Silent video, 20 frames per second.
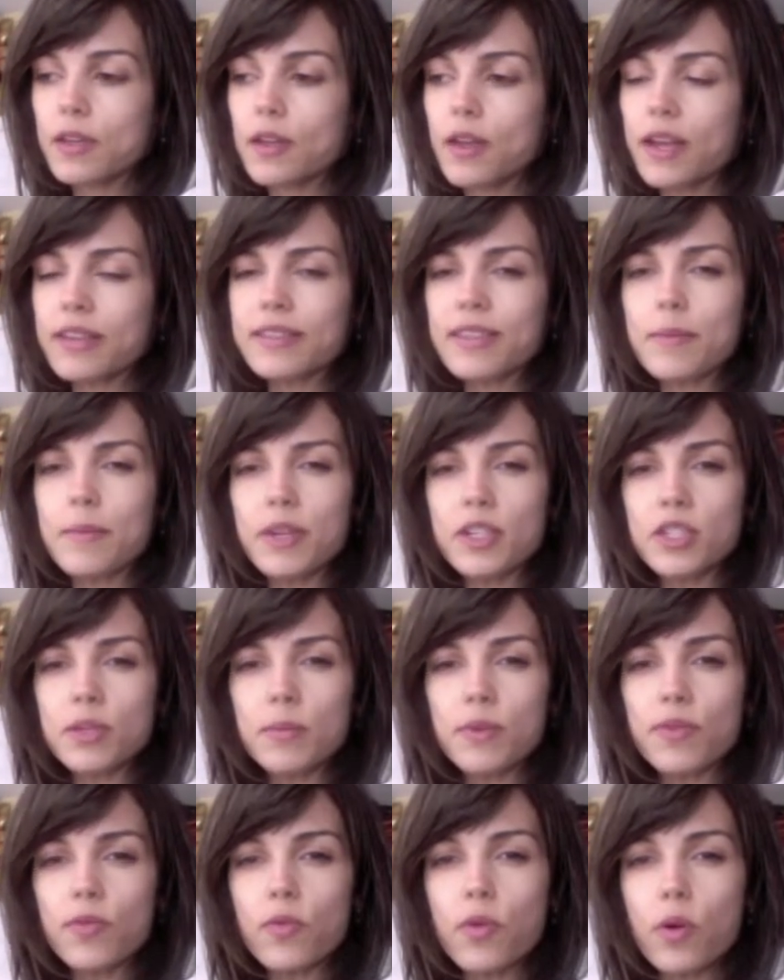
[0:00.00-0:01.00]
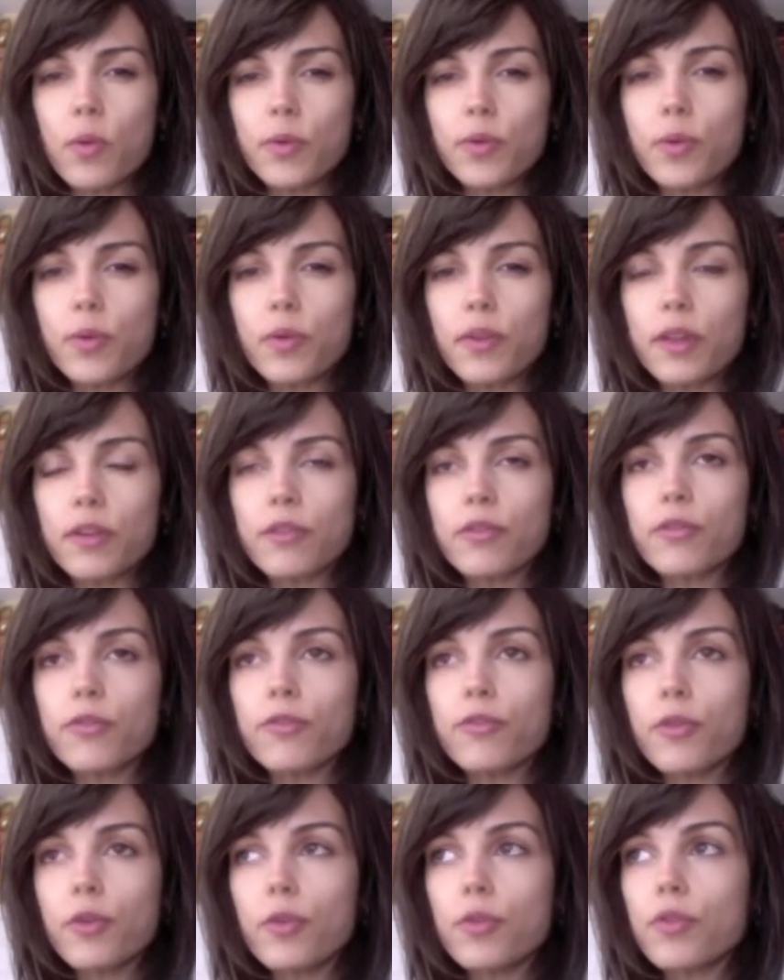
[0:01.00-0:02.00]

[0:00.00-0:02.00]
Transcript: as I mentioned before with grilling fruit,